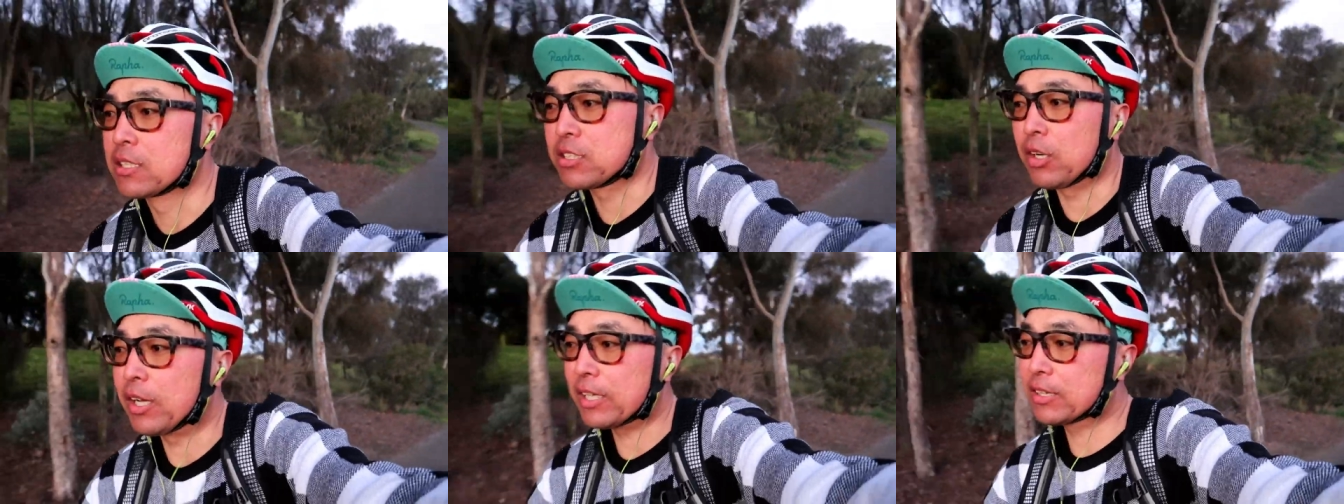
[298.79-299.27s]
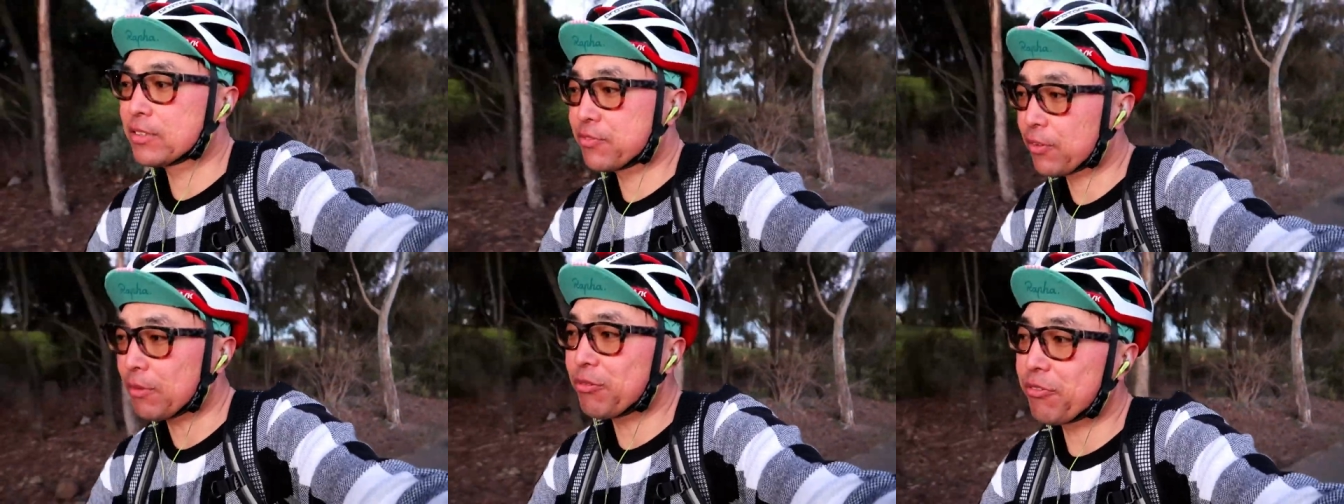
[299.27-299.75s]
so it
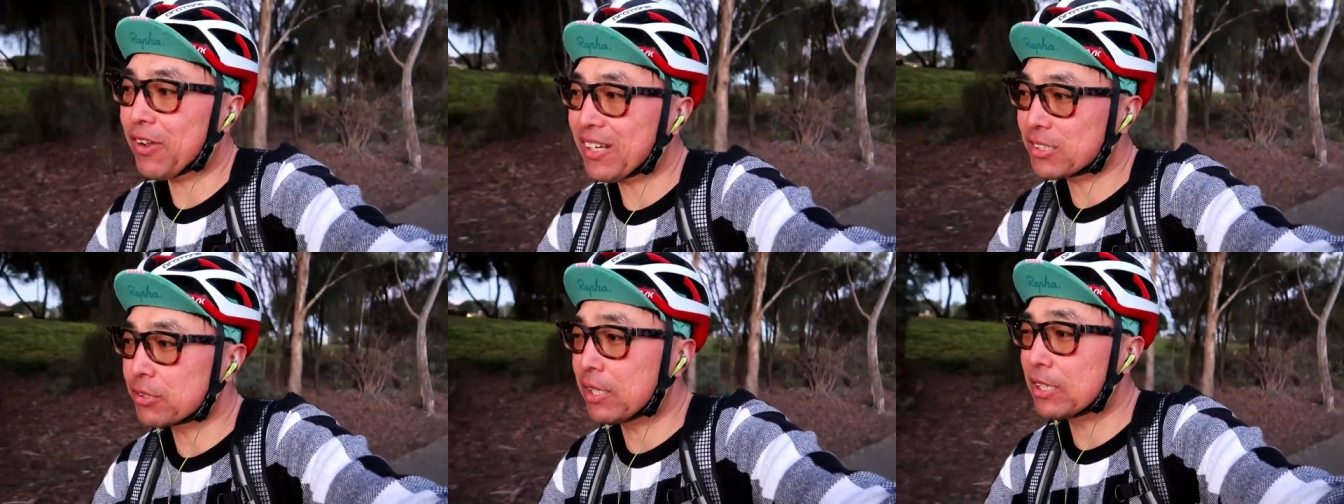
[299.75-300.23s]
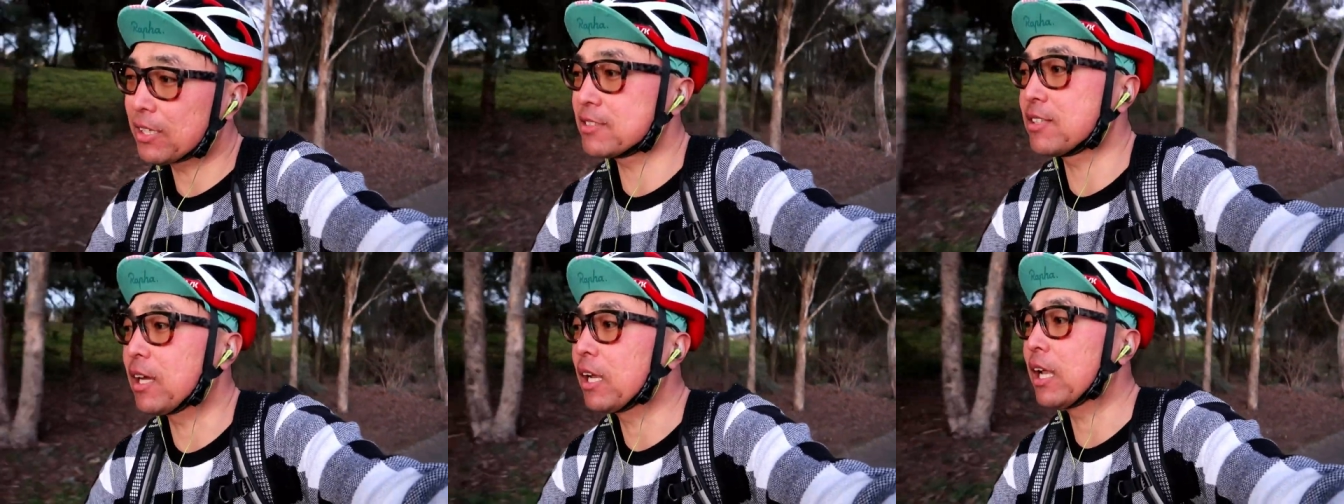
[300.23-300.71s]
from factory it
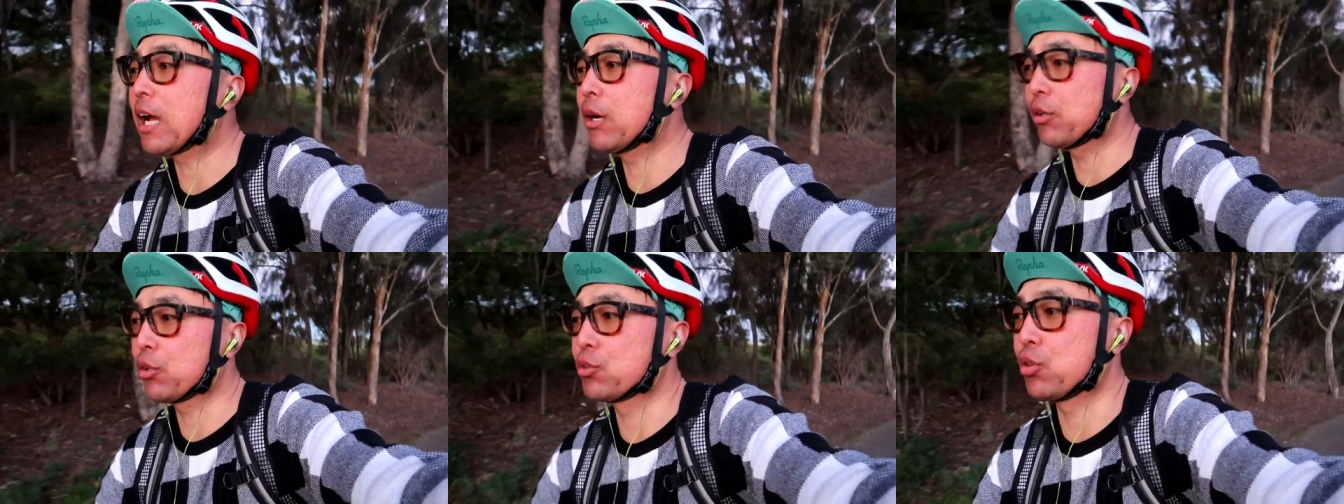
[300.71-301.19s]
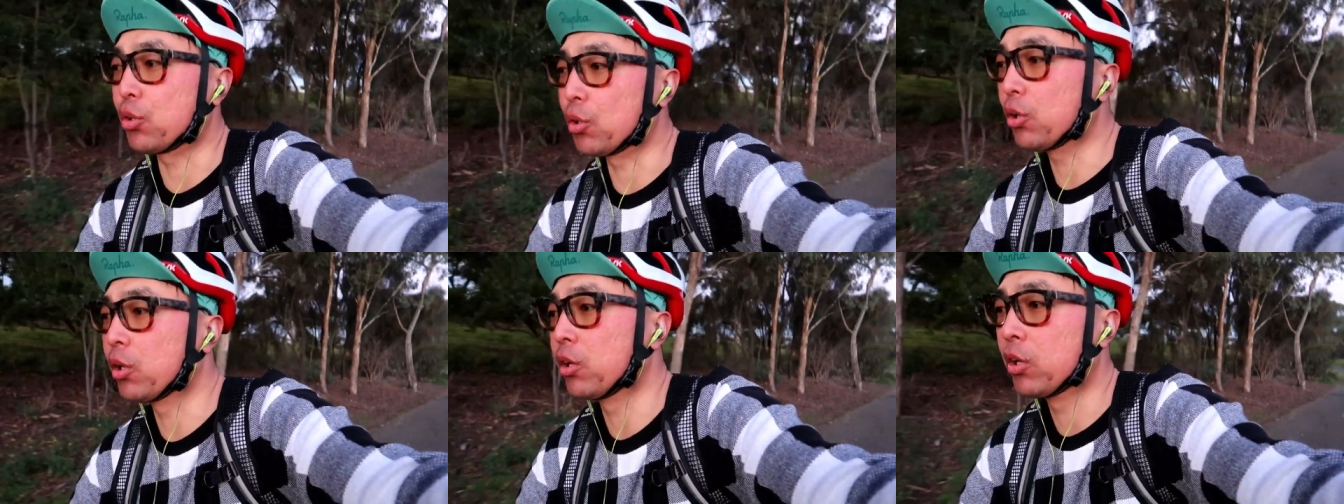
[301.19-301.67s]
doesn't allow you to